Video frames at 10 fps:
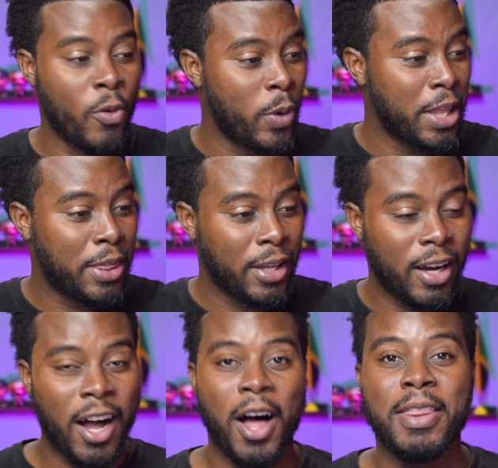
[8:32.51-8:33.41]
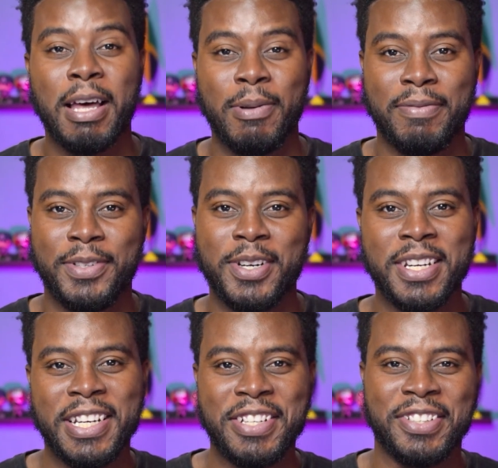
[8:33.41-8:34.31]
with all that we've done
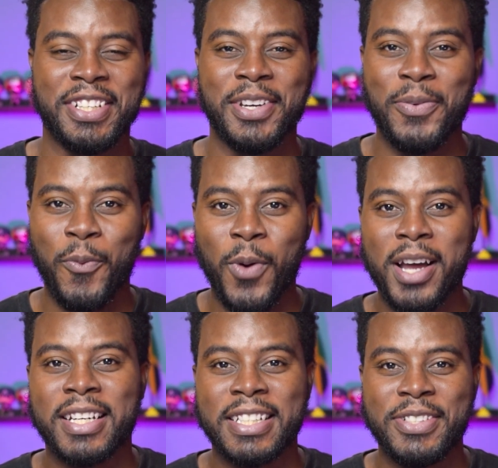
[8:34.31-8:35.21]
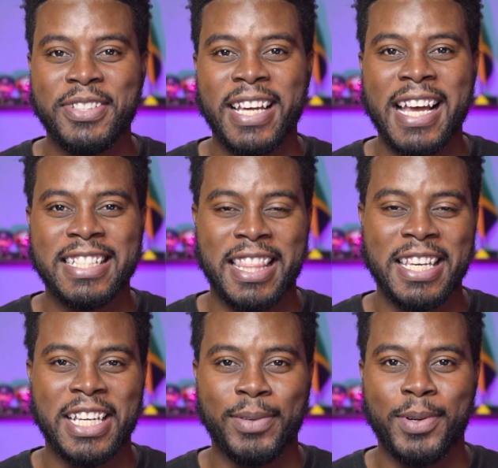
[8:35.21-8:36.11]
here today, what do you guys
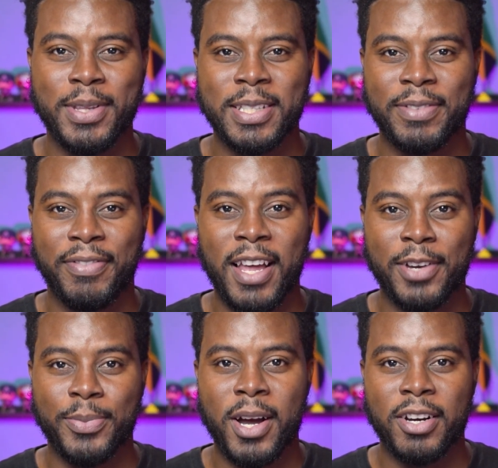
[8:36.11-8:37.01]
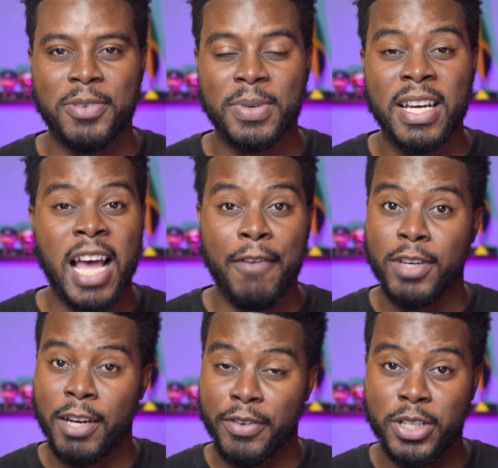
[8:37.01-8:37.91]
think about this flag mockup? Have
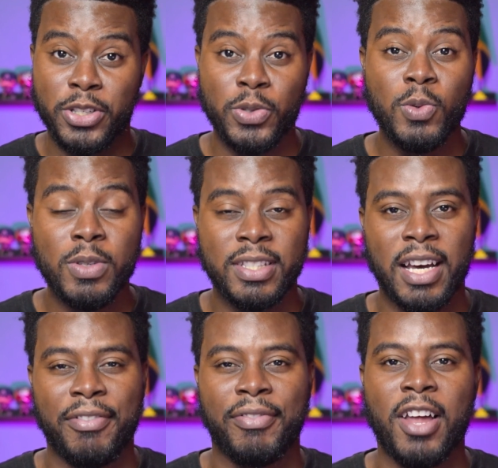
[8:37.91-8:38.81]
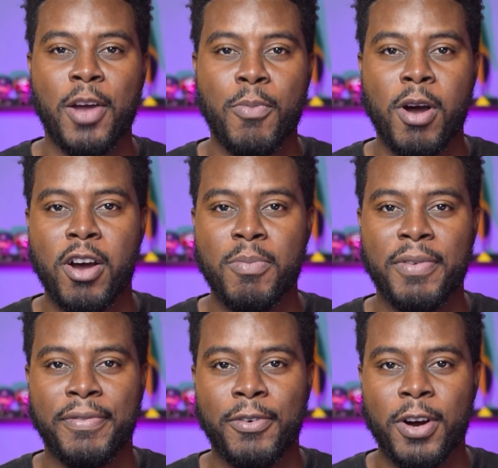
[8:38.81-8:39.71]
you ever used a flag mockup
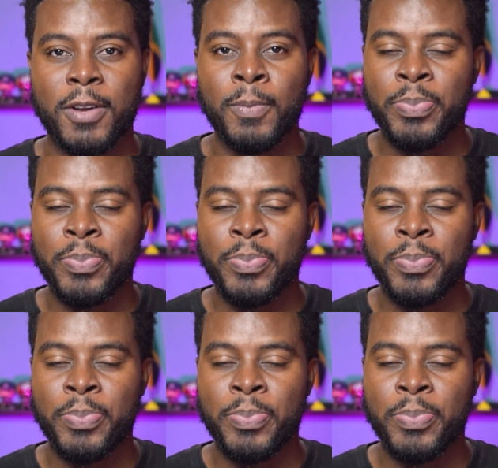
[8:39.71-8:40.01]
before?